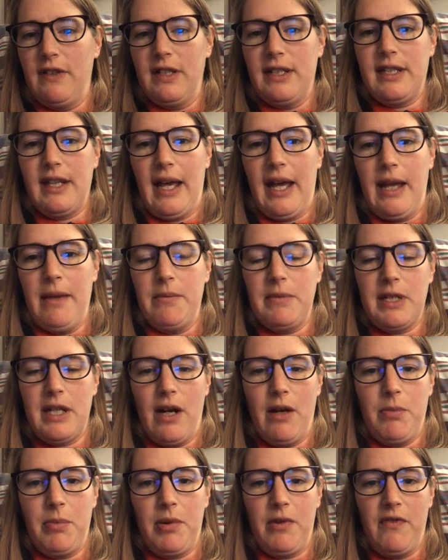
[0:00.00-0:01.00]
the time to
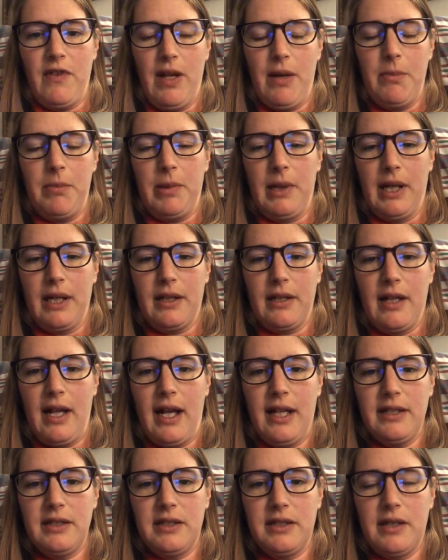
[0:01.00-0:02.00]
help prevent blood
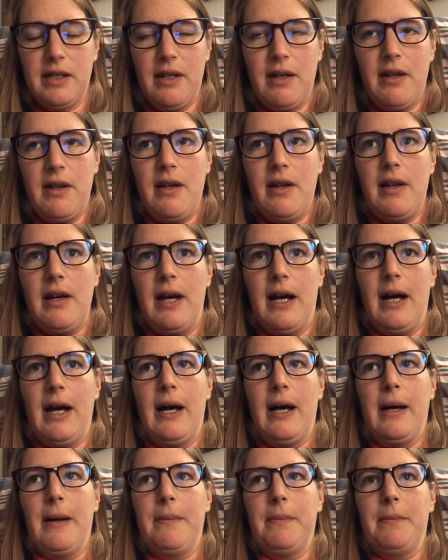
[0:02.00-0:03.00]
clots.
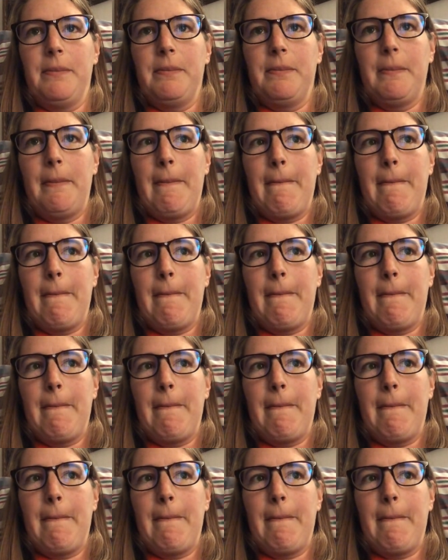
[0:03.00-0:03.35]
I